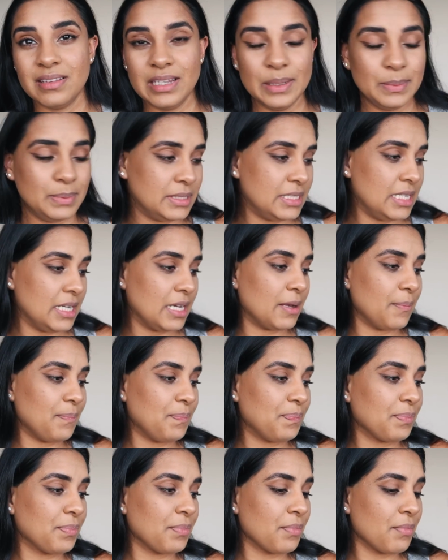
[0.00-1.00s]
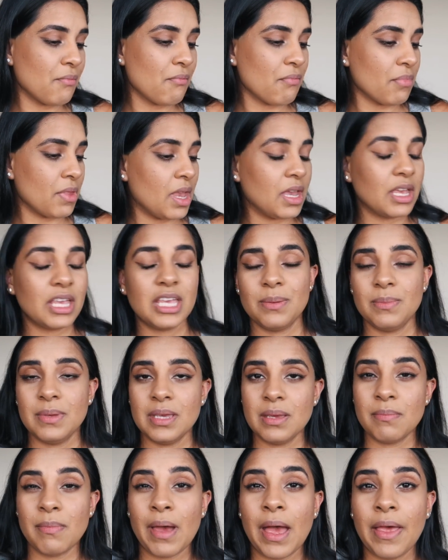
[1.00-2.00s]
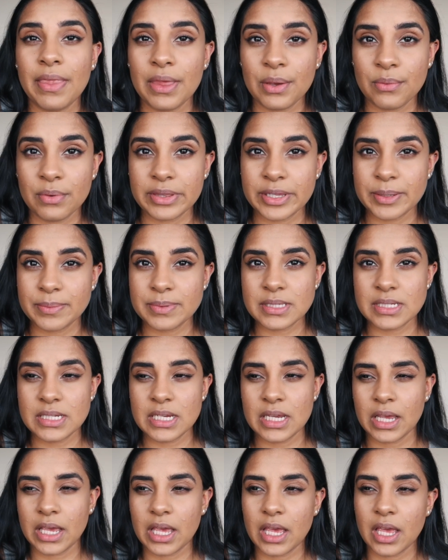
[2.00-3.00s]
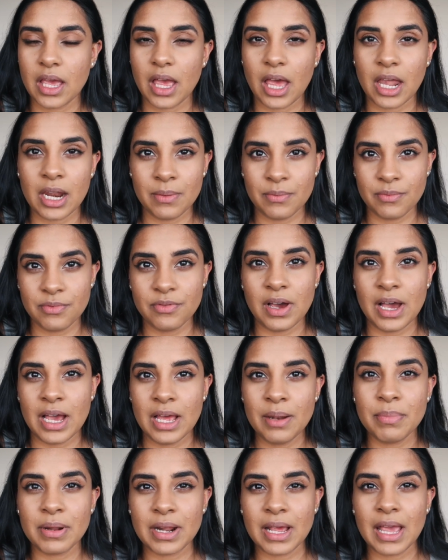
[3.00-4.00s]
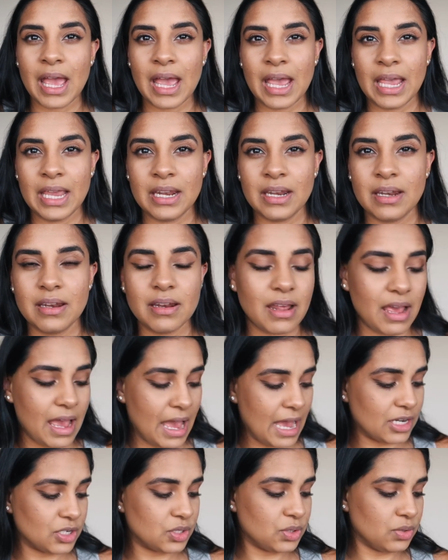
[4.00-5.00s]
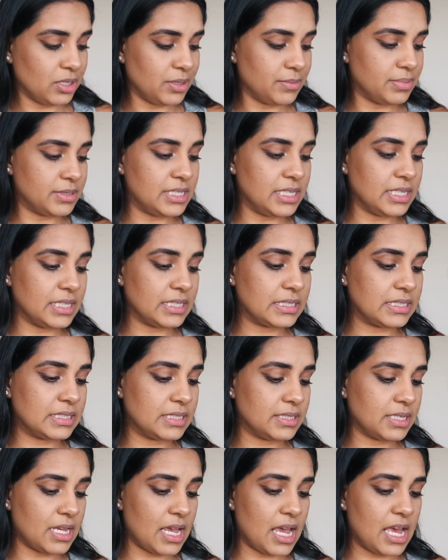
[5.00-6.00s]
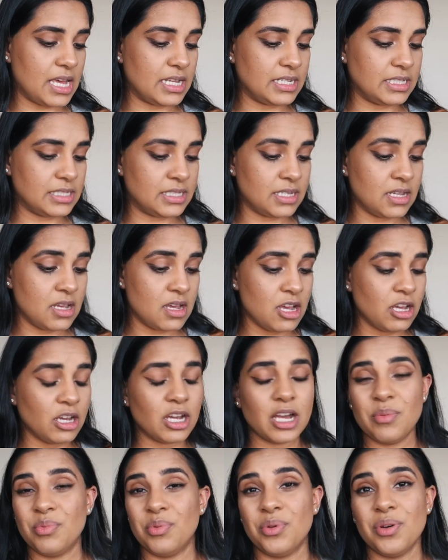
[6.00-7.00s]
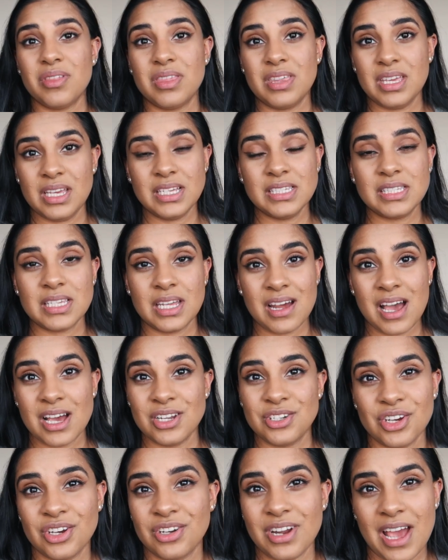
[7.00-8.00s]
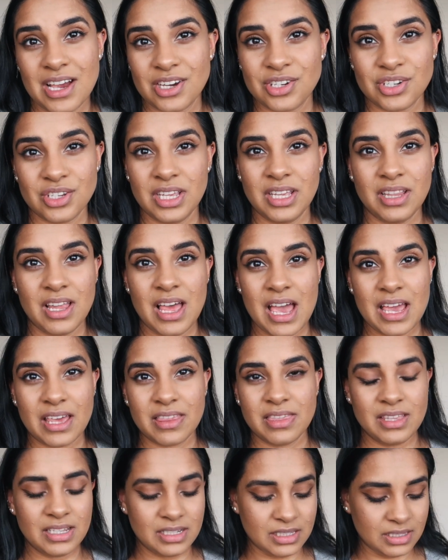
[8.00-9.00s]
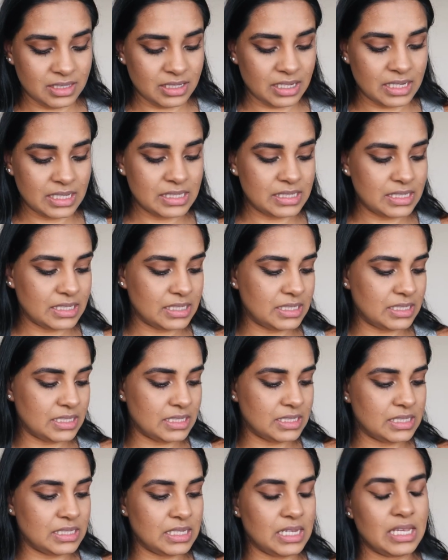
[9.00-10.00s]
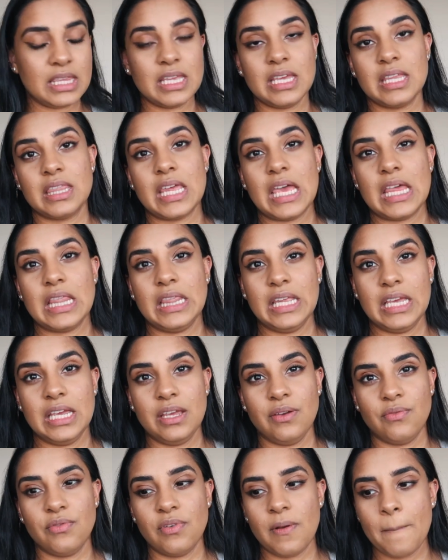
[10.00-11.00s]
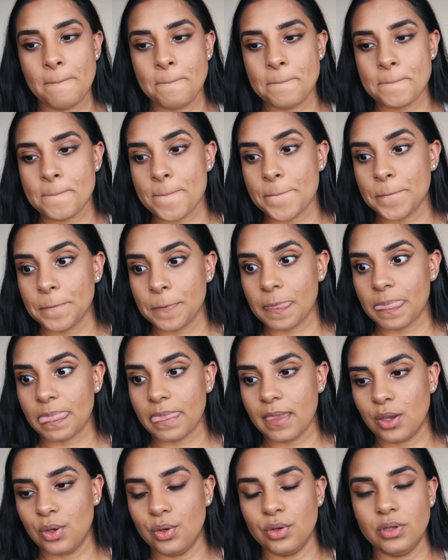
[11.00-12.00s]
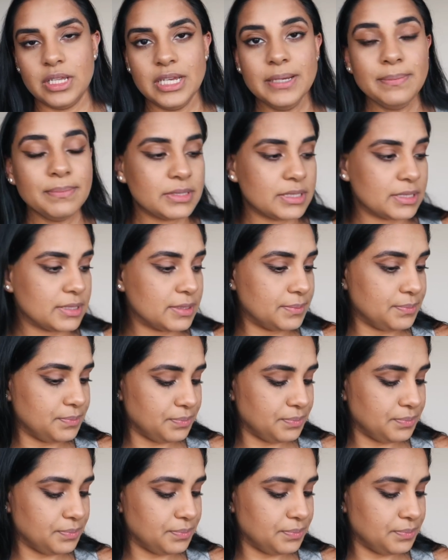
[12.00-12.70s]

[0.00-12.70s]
lipstick. Give me a matte liquid lipstick and I'm fine, but I hate actual lipsticks. And I brought these and I don't actually like the consistency that they leave your lips.